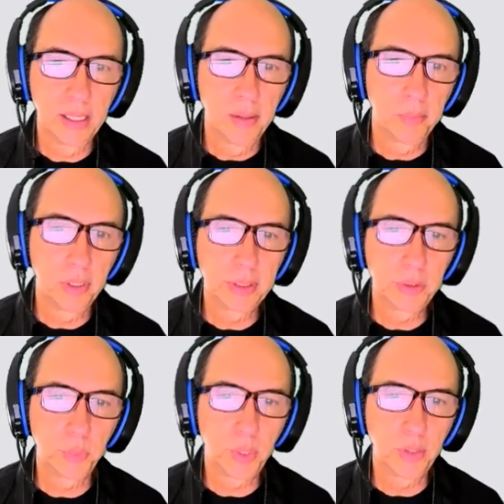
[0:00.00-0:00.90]
plus
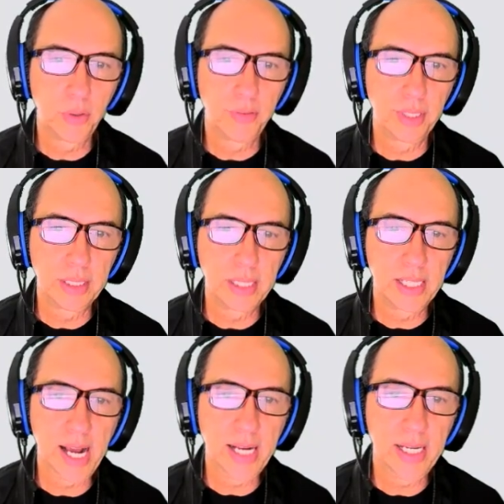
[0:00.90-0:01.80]
1 over
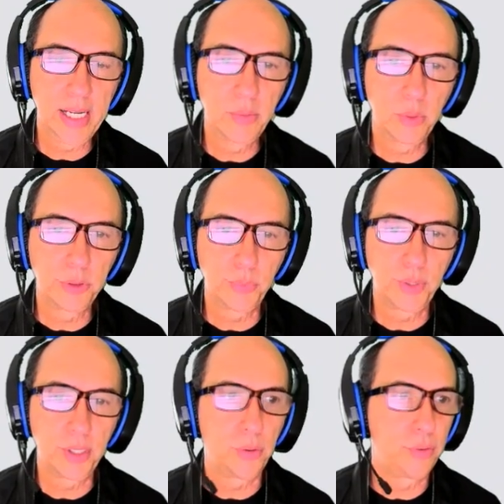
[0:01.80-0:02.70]
39 equals
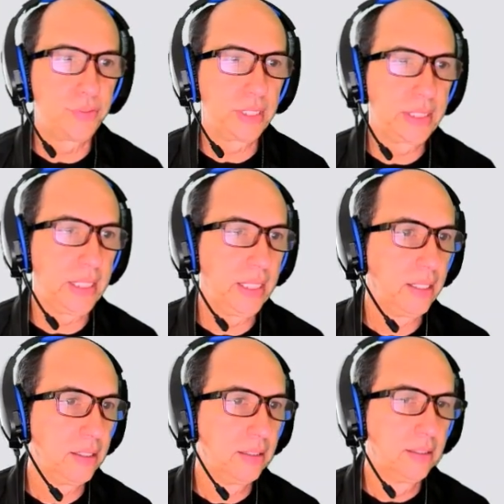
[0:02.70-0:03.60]
1 over t.
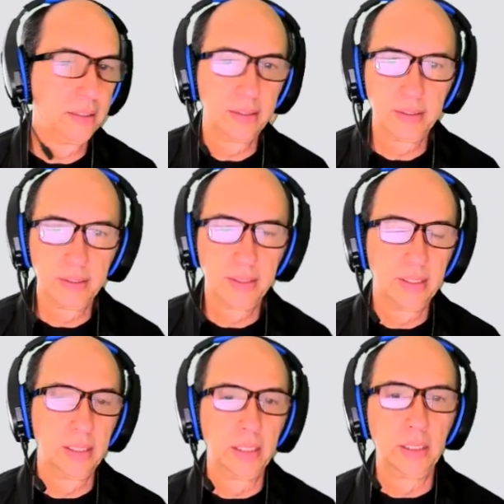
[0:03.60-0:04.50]

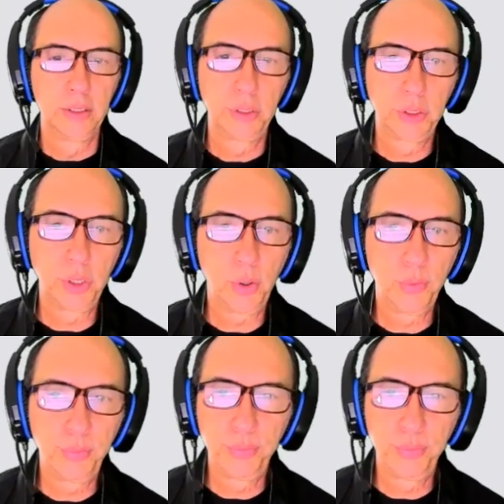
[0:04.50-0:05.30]
Solve